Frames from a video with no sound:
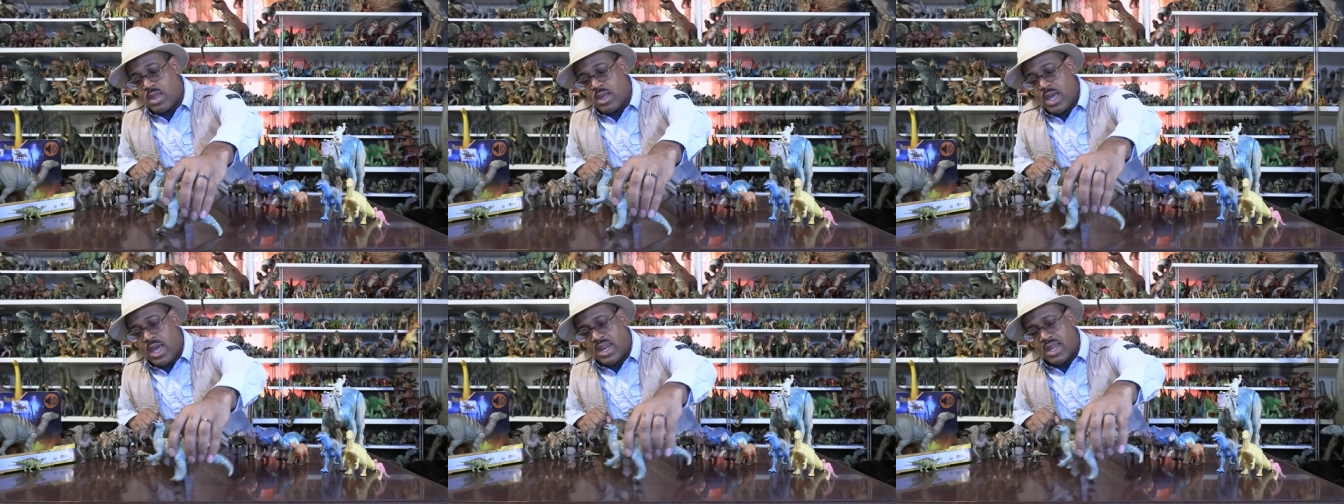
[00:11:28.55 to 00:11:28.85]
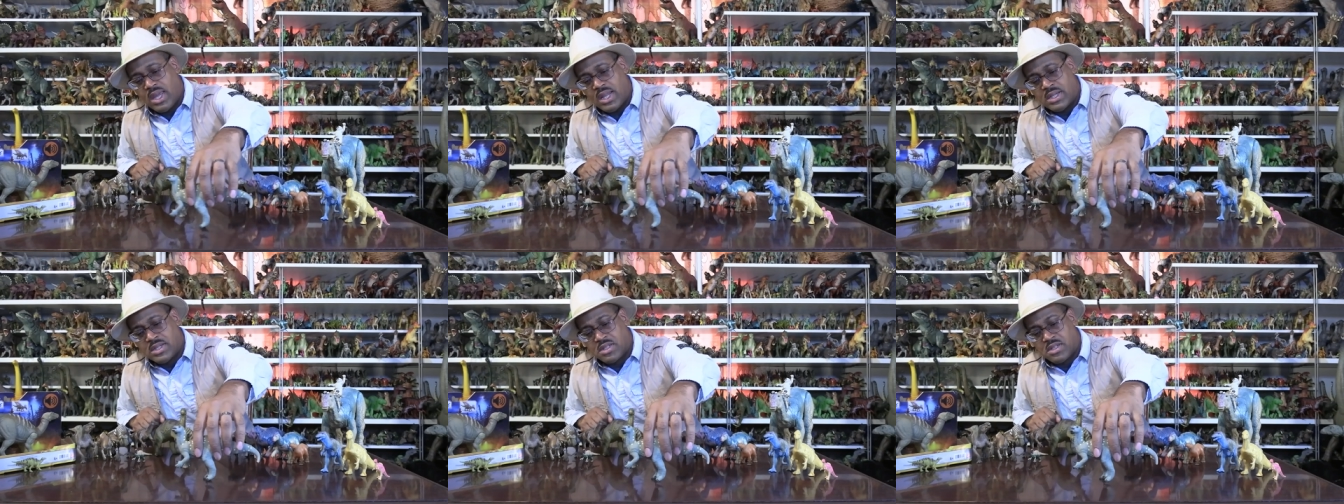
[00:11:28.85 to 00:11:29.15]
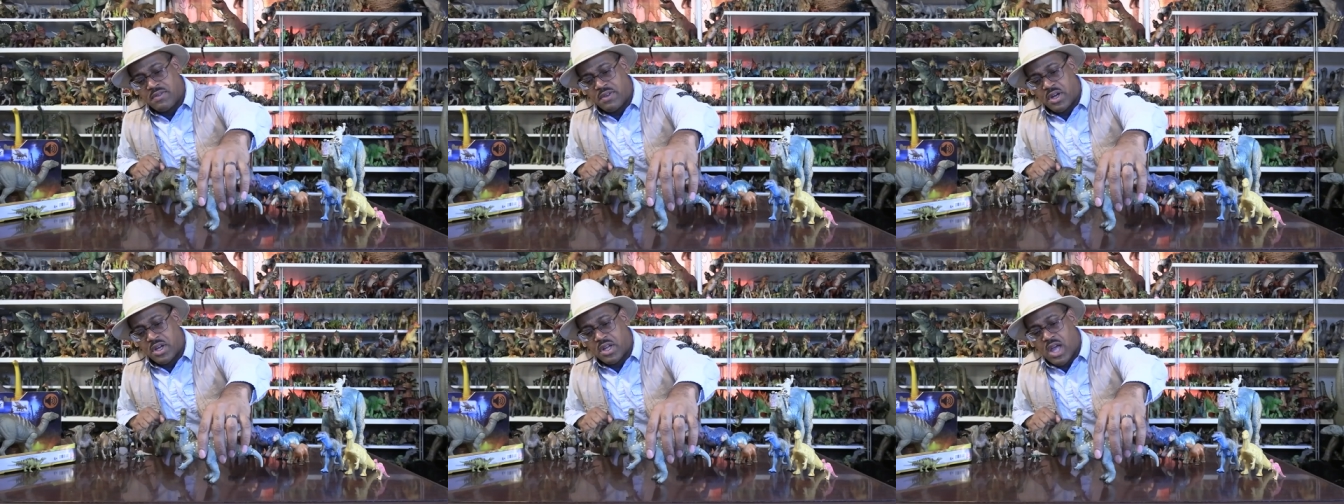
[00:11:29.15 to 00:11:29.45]
And again, this is
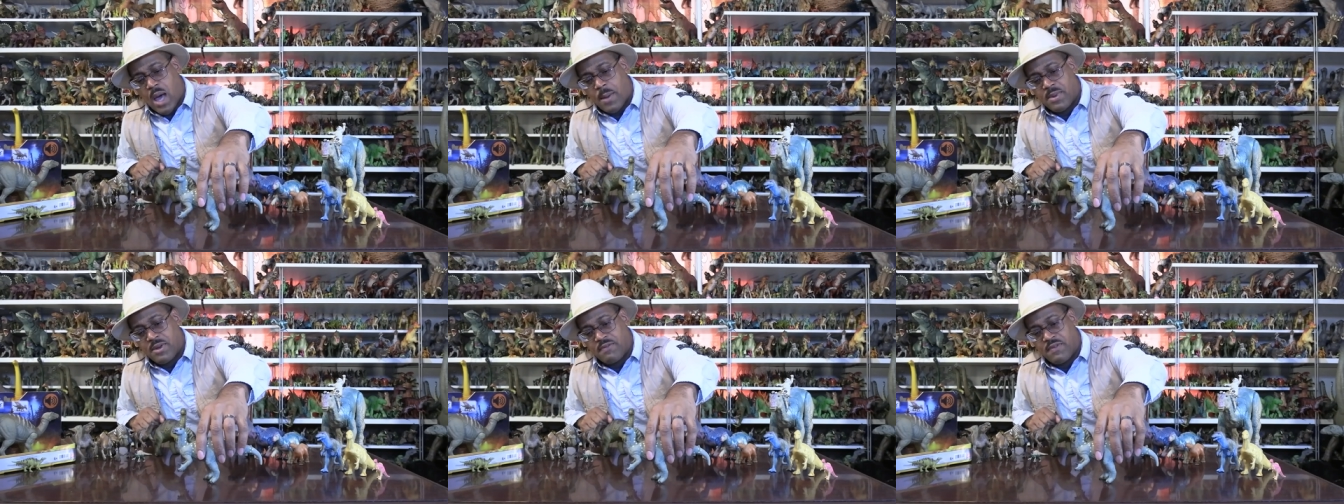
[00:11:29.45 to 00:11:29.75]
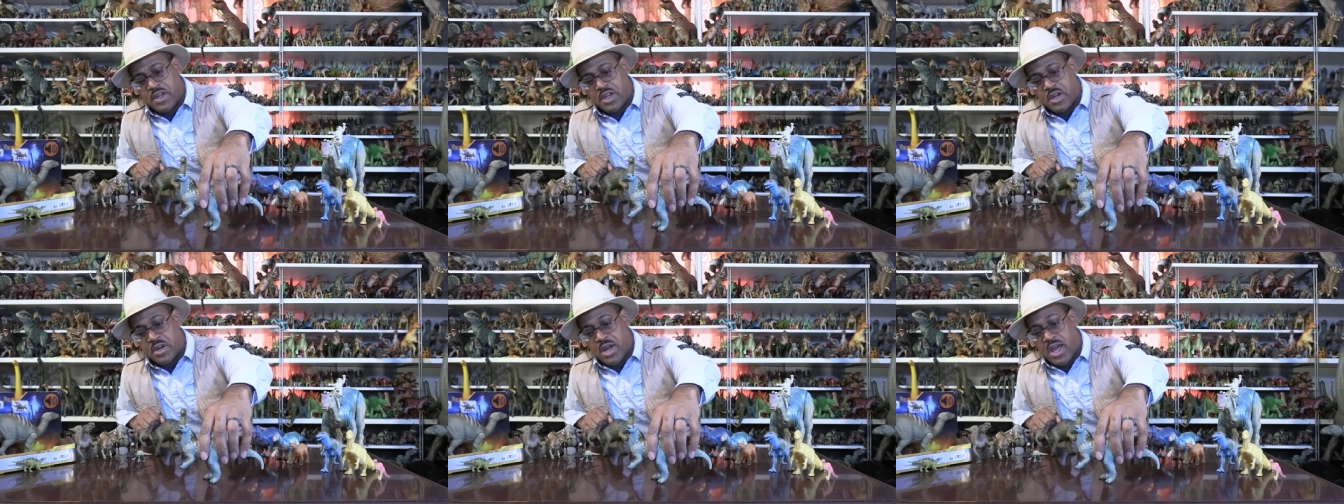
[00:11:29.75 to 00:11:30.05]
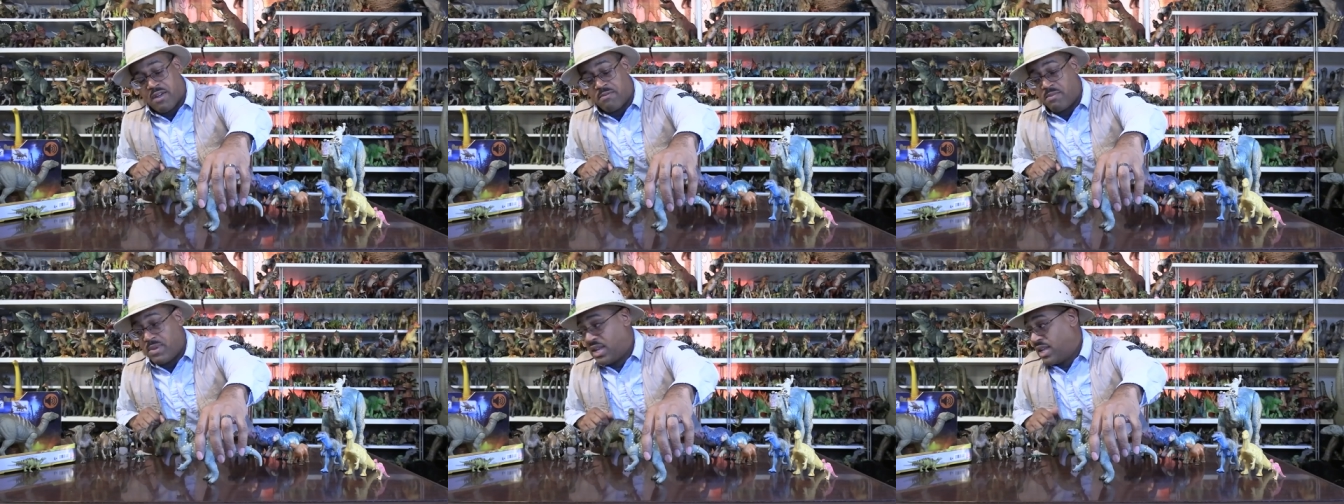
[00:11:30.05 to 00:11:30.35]
a very common figure.
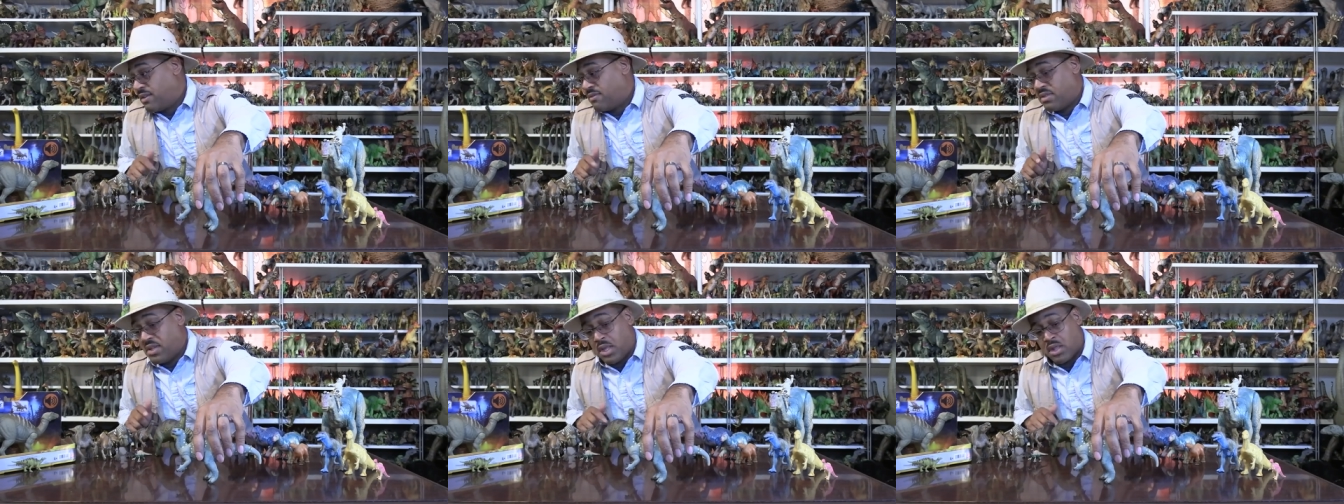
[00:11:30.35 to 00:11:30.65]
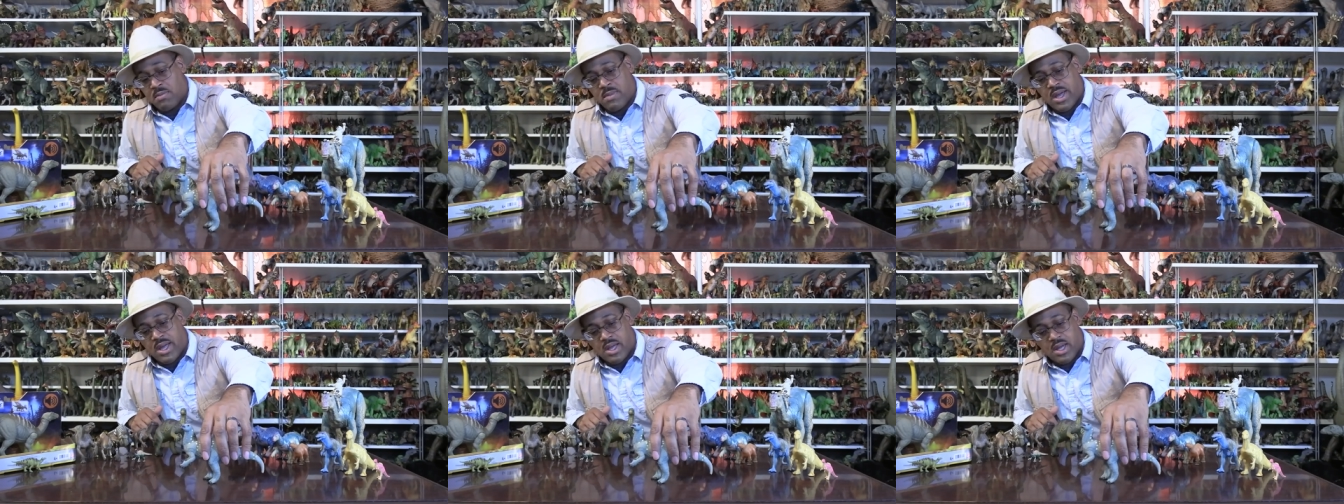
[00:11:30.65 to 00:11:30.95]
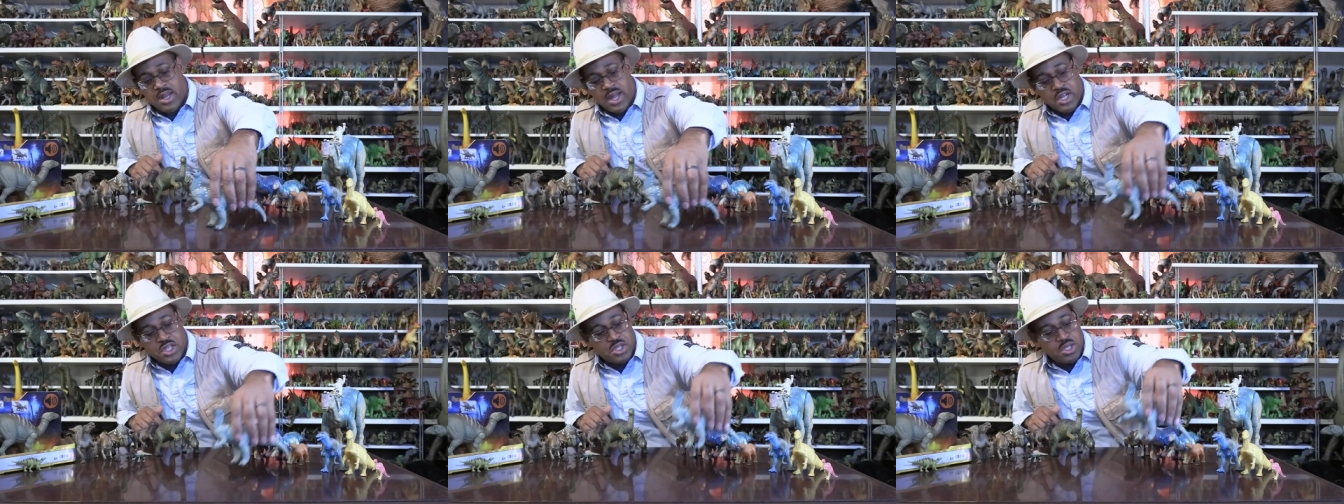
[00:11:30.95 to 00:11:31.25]
I have many of these in my
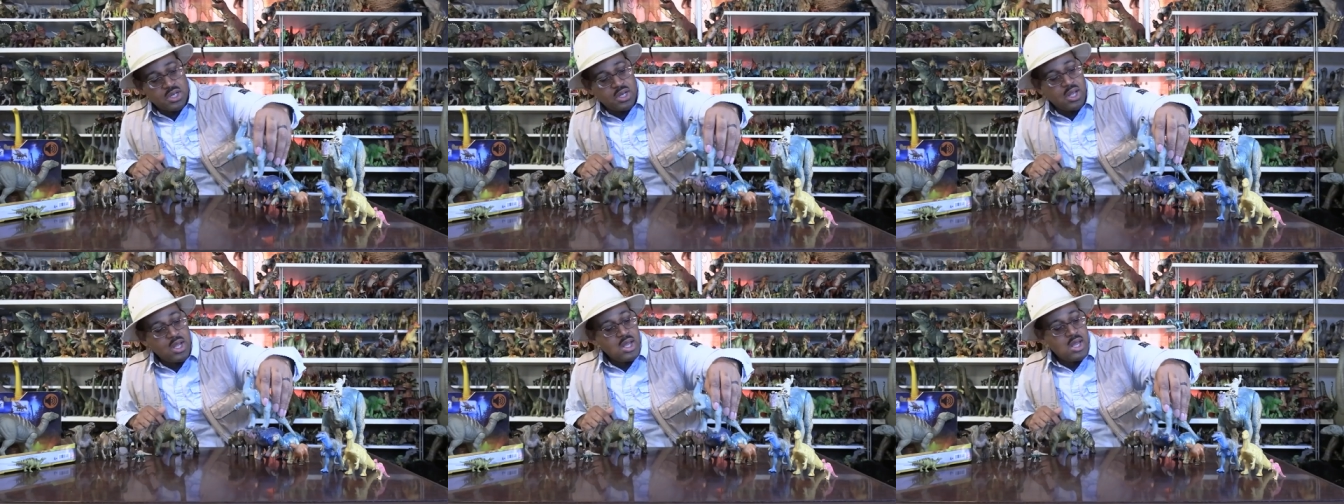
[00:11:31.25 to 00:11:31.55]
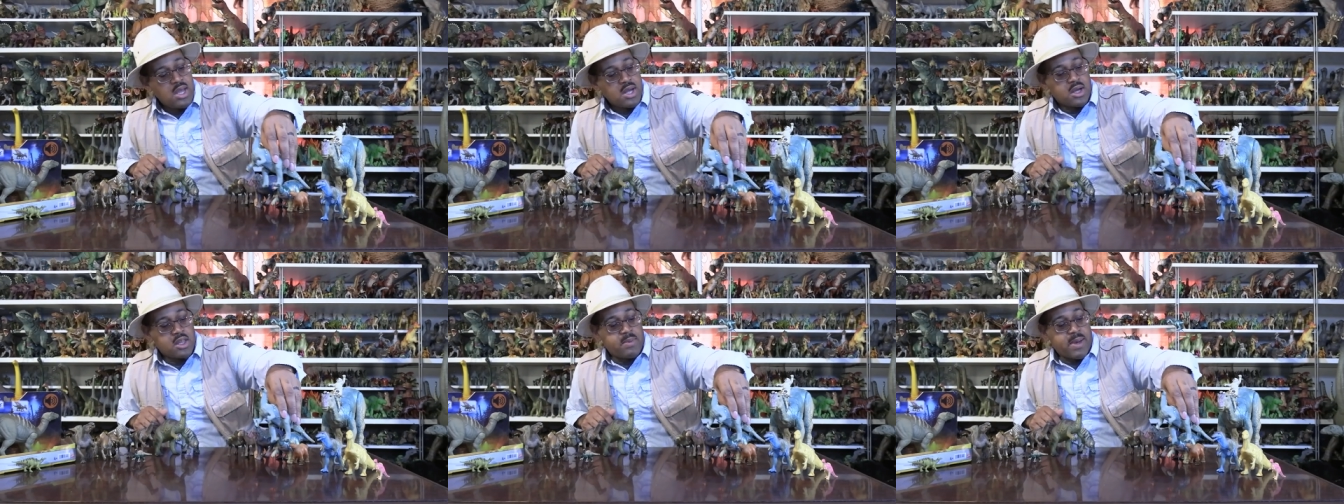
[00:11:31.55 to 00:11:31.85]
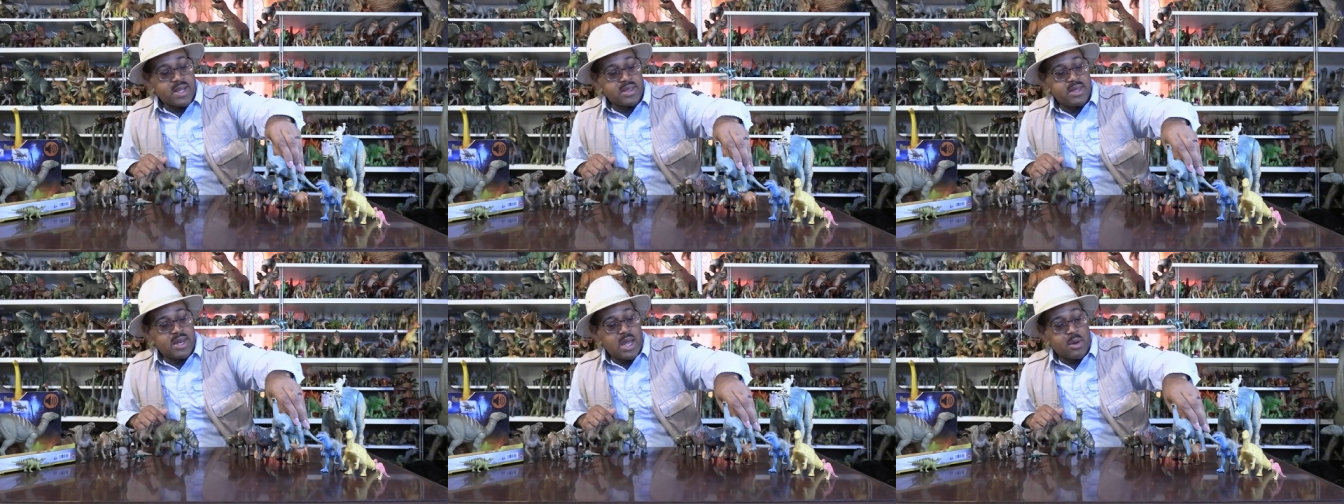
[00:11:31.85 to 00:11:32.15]
collection. The
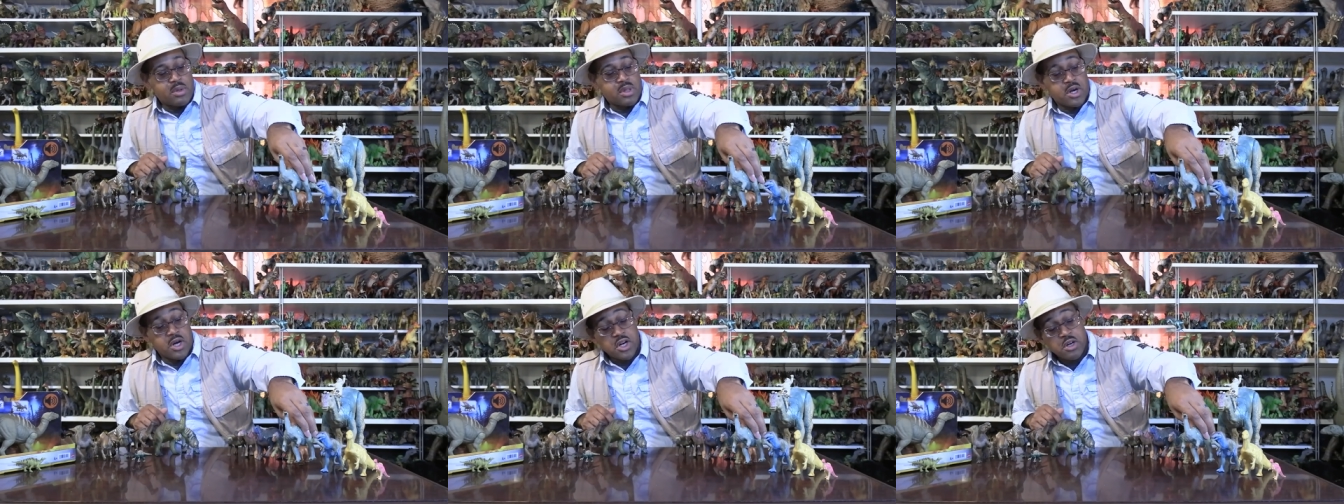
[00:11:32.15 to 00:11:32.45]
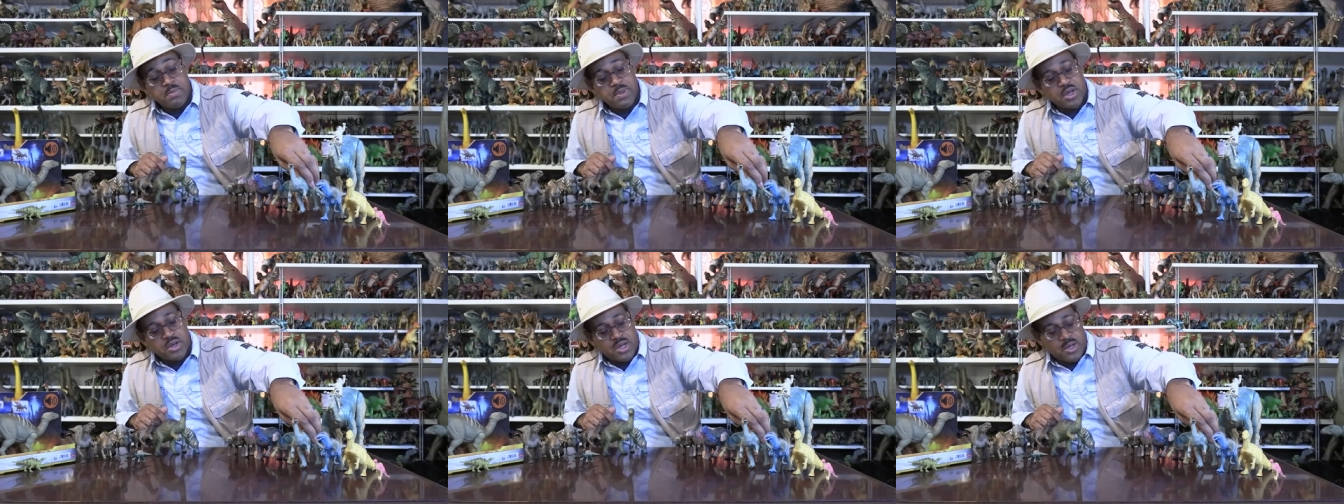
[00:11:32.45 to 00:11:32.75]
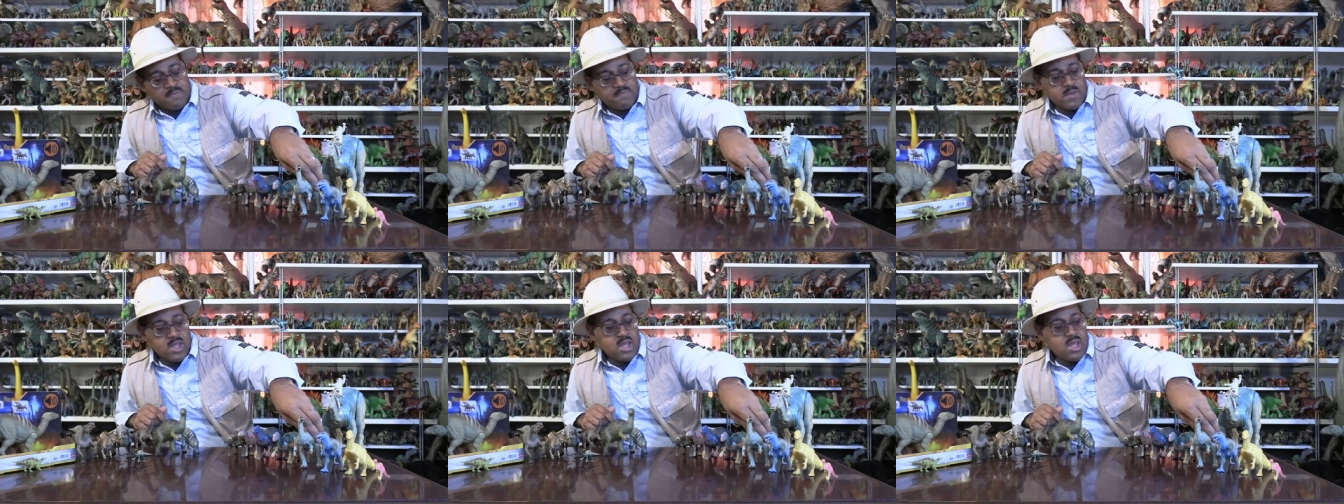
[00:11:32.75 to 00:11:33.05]
fact that I was herd
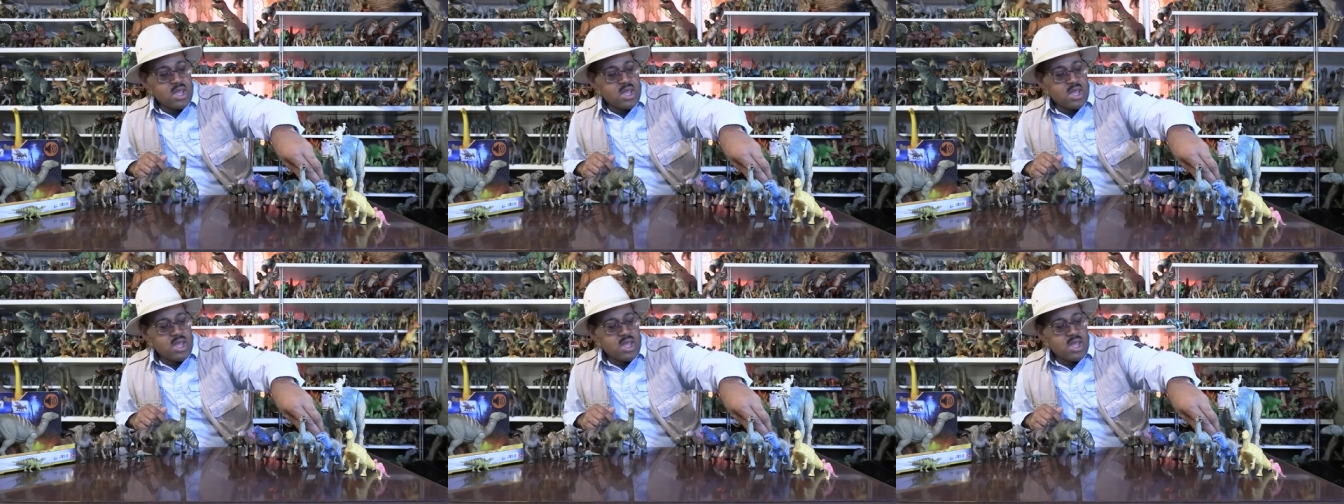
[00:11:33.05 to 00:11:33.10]
building.